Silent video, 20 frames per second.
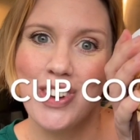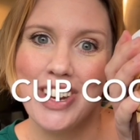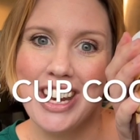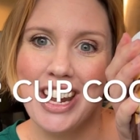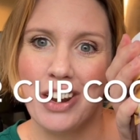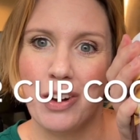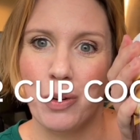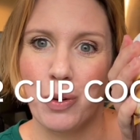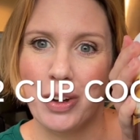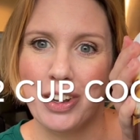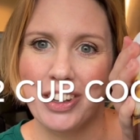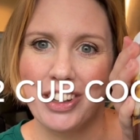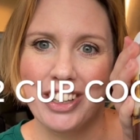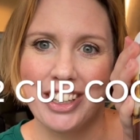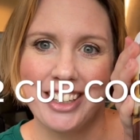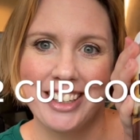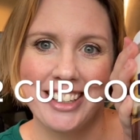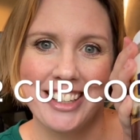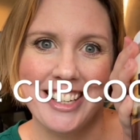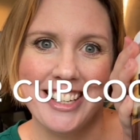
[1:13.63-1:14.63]
oil
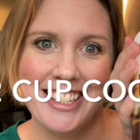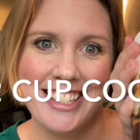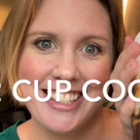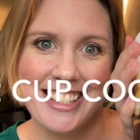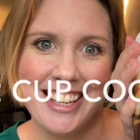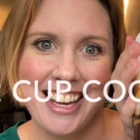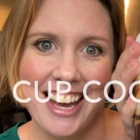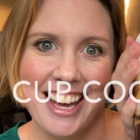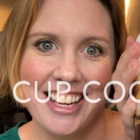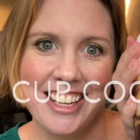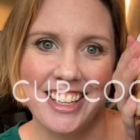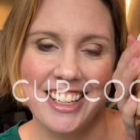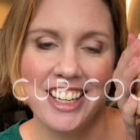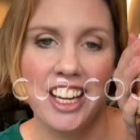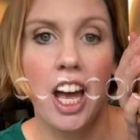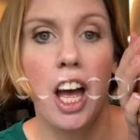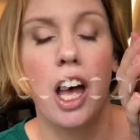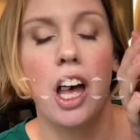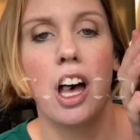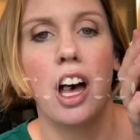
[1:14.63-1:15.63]
instead.
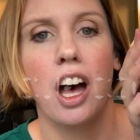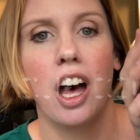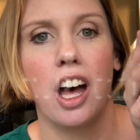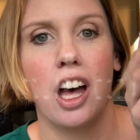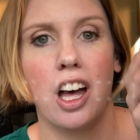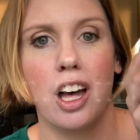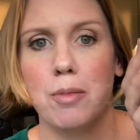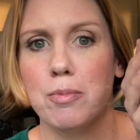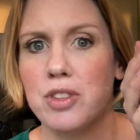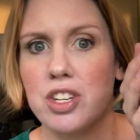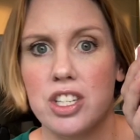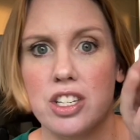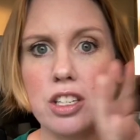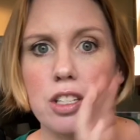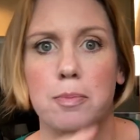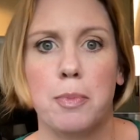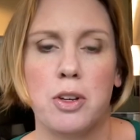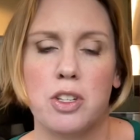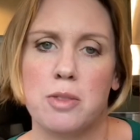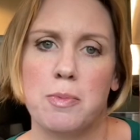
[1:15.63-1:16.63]
This is
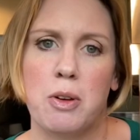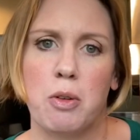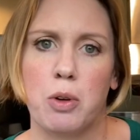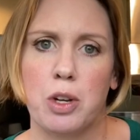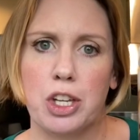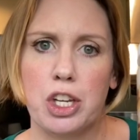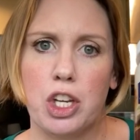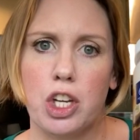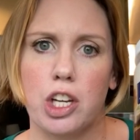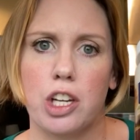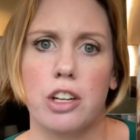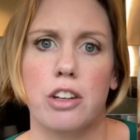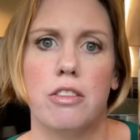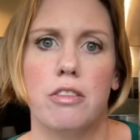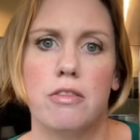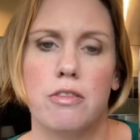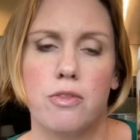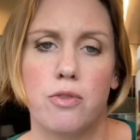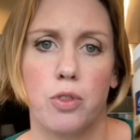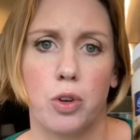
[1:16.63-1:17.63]
supposed to be really good
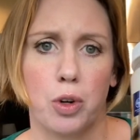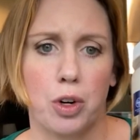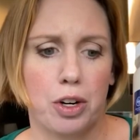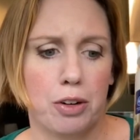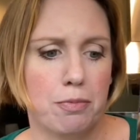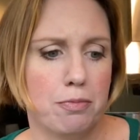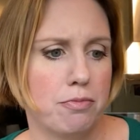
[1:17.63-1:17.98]
for